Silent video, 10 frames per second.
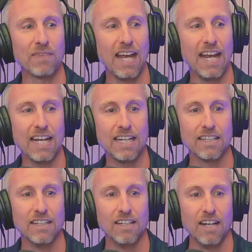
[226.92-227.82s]
and
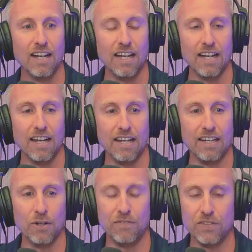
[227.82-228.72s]

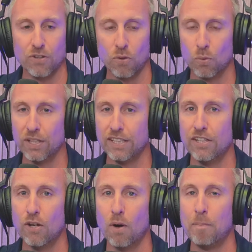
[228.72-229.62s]
you know, if you don't really
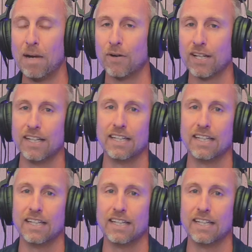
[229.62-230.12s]
know about it,